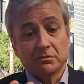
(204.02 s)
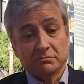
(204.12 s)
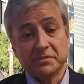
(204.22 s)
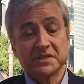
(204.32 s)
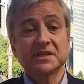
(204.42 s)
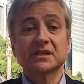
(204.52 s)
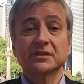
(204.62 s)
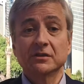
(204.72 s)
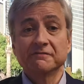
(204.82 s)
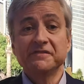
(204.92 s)

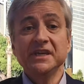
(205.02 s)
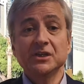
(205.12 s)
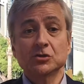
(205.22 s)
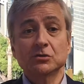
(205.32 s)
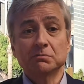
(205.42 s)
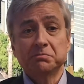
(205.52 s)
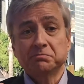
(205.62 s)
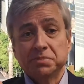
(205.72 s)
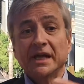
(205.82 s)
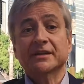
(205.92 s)
basically a vehicle
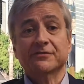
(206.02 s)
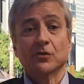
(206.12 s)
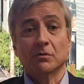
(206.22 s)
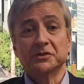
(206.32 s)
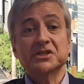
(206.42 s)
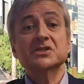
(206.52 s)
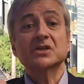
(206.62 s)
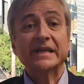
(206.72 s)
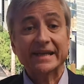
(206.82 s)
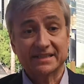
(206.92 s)
platform which is
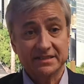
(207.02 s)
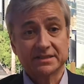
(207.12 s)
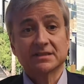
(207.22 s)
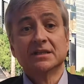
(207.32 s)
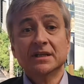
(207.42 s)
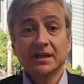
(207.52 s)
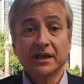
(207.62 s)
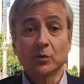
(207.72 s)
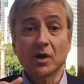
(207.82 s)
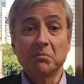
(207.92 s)
connected.
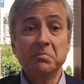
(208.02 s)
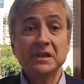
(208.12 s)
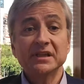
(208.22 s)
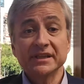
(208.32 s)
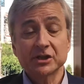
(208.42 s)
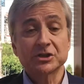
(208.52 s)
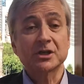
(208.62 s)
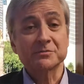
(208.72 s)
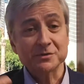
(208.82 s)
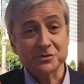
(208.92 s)
And we are building on
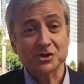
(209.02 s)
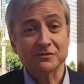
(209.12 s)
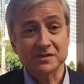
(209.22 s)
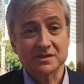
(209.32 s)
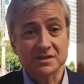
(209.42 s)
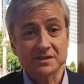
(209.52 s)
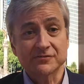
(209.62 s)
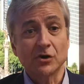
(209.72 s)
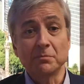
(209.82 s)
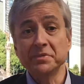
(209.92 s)
top some services
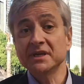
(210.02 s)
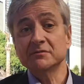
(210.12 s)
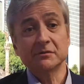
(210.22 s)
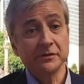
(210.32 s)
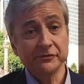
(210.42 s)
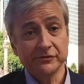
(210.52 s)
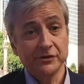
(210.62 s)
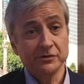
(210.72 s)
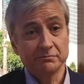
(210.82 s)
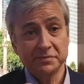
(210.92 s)
for
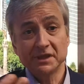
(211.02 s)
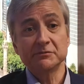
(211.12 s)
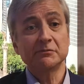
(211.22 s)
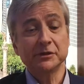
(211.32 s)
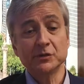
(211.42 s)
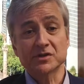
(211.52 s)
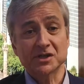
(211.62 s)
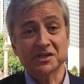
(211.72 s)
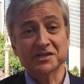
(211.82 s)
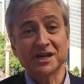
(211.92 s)
BMW as an
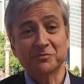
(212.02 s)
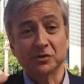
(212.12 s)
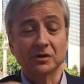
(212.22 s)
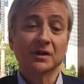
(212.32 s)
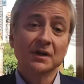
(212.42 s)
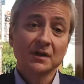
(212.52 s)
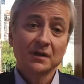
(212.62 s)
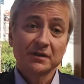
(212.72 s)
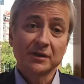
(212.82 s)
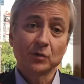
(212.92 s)
example.
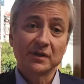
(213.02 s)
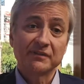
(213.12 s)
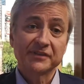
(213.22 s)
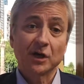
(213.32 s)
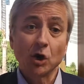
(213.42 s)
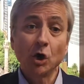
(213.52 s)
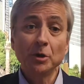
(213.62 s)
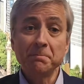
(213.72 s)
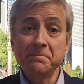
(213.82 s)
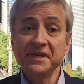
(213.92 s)
They will have their
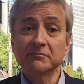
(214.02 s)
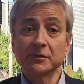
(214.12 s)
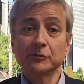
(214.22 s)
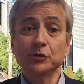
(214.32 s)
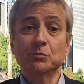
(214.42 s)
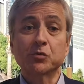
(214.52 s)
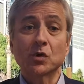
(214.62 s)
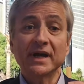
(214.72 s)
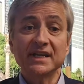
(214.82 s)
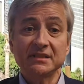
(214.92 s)
own BMW
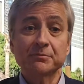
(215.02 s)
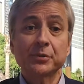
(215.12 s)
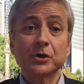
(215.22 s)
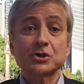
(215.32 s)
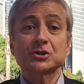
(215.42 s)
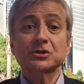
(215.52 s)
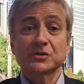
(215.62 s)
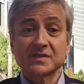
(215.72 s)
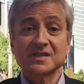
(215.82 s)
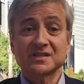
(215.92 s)
branded personal
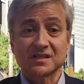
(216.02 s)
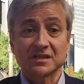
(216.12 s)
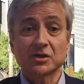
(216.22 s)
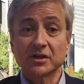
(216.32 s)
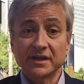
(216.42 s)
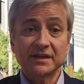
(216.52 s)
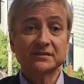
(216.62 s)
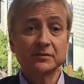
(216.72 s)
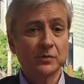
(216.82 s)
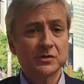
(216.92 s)
assistant
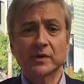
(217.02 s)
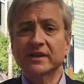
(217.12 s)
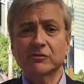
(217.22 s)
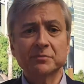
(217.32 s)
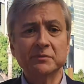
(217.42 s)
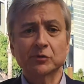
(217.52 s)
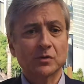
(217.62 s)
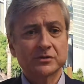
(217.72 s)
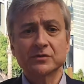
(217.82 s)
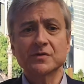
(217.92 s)
connecting with whatever people
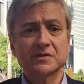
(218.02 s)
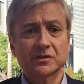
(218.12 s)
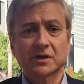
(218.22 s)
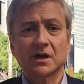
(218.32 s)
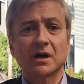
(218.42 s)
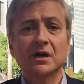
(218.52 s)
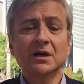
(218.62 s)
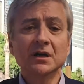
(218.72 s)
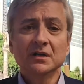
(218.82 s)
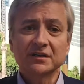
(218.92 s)
want to use in the car.
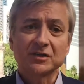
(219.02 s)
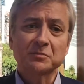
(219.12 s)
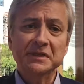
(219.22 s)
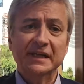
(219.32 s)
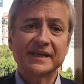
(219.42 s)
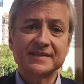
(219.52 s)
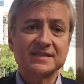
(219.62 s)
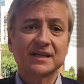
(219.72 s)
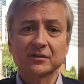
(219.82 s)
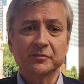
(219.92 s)
That could be
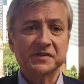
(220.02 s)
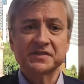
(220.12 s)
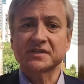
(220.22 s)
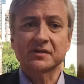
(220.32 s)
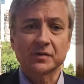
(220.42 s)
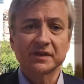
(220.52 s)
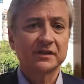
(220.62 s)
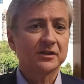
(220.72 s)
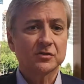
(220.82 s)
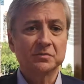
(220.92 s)
Alexa, it could be Siri,
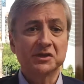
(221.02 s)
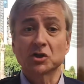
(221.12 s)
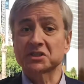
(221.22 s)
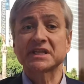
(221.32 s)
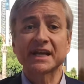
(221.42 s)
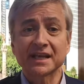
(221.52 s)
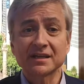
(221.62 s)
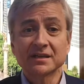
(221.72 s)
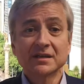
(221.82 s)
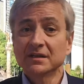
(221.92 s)
that could be
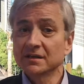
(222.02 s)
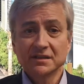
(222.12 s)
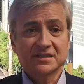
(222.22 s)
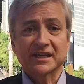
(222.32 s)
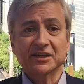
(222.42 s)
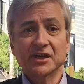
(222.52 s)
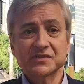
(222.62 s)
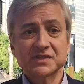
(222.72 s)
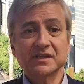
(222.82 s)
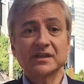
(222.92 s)
Cortana. It's
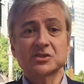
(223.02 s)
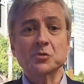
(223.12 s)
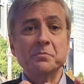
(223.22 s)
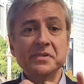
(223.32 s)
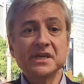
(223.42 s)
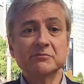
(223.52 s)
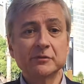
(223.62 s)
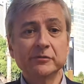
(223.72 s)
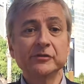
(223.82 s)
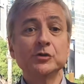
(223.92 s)
agnostic, it's a
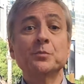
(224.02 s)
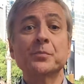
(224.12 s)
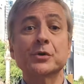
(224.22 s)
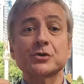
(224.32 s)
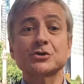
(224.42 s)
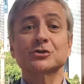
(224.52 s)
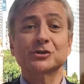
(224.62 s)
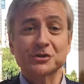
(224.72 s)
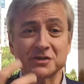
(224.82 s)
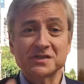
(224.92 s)
BMW personal
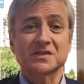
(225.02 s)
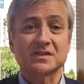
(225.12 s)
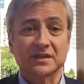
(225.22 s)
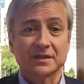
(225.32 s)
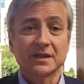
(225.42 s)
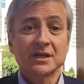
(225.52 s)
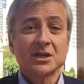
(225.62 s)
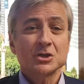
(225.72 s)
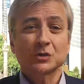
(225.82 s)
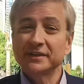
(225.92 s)
assistant.
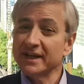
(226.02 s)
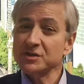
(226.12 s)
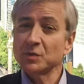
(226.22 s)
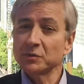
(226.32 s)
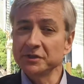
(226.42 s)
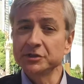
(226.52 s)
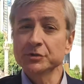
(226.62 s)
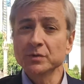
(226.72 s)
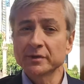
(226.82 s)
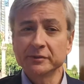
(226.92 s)
So that's what we
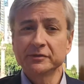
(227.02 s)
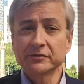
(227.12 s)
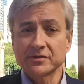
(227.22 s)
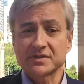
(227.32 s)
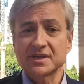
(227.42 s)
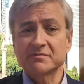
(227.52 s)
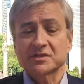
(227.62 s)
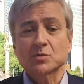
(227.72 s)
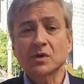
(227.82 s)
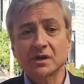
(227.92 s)
do, and we do the same
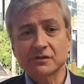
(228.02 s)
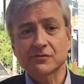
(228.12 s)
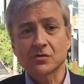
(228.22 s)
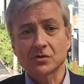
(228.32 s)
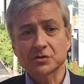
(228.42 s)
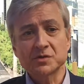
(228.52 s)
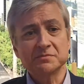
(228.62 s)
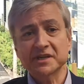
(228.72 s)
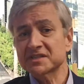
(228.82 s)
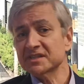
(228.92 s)
as well, of course, with
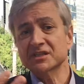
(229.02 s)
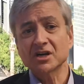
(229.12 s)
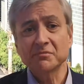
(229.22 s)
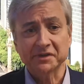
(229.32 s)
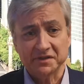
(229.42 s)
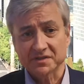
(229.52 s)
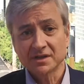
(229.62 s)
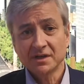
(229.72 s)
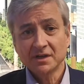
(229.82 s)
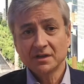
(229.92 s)
Mexican companies.
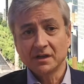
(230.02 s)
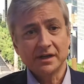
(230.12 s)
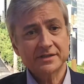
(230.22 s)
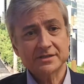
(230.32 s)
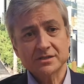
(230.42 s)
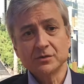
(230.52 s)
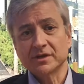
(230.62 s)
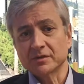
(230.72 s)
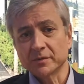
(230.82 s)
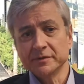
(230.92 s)
Let's look
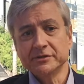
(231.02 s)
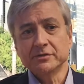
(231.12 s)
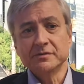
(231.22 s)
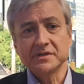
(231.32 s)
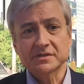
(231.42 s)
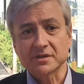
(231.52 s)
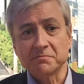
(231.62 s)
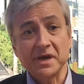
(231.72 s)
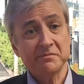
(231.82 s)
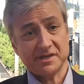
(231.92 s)
at what we do with
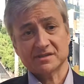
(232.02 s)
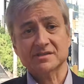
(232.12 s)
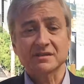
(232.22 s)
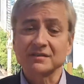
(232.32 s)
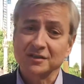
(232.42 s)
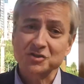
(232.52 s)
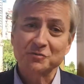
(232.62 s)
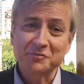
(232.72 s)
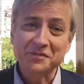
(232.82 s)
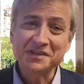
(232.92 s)
Pemex. I think there's
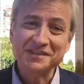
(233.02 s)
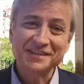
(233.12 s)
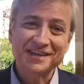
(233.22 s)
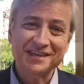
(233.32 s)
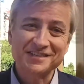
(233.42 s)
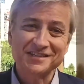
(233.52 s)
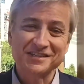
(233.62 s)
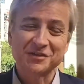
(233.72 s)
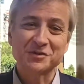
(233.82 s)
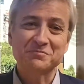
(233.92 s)
some amazing cases
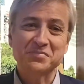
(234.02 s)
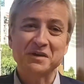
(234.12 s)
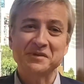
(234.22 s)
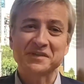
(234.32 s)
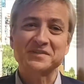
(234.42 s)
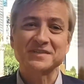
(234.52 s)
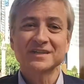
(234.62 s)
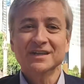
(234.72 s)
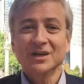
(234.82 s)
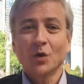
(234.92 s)
here in Pemex
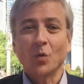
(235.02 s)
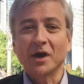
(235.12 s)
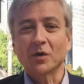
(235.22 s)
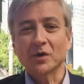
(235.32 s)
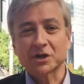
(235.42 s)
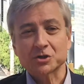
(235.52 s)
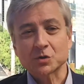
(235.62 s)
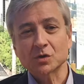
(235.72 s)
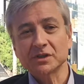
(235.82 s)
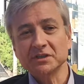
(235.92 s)
where we are
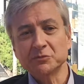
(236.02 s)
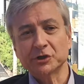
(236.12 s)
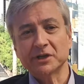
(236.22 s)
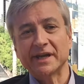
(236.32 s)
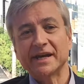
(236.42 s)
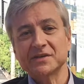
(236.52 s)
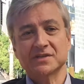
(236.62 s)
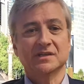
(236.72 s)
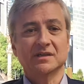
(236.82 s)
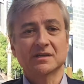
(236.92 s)
truly
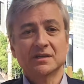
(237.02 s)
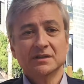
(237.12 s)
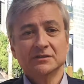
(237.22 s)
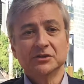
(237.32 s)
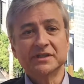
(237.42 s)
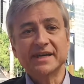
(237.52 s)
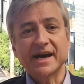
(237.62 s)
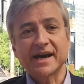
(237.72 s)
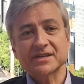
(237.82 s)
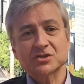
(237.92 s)
modernizing the
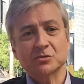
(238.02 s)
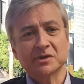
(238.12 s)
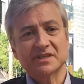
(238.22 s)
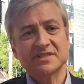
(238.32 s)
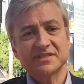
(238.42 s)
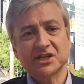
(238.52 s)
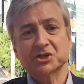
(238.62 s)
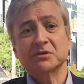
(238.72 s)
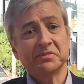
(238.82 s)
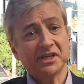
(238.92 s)
gas
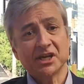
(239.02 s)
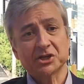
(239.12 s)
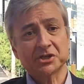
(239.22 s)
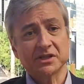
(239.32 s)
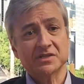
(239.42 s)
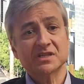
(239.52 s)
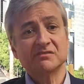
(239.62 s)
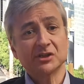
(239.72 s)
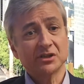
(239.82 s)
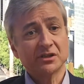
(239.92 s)
commercialization application and
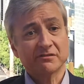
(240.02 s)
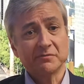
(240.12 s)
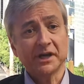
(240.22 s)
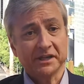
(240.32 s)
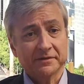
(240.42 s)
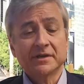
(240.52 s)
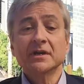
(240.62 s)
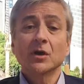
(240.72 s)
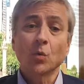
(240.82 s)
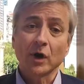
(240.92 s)
saving a lot of money,
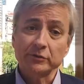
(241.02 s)
where